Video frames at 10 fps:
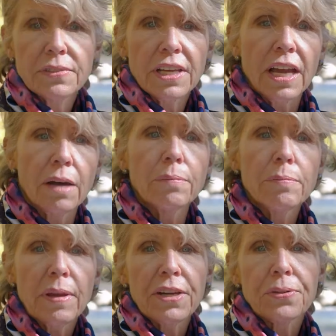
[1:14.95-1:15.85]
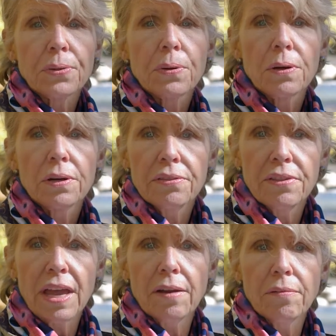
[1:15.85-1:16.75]
to help make sure
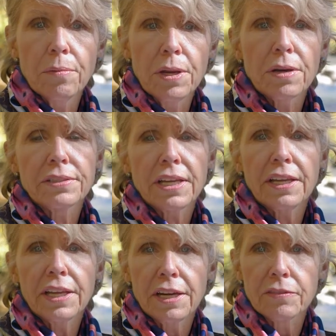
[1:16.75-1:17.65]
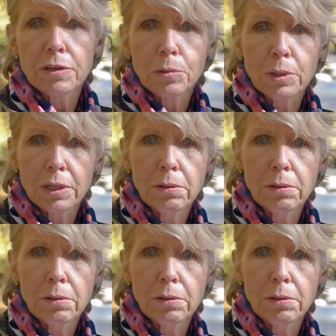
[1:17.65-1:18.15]
that we are taking care of our water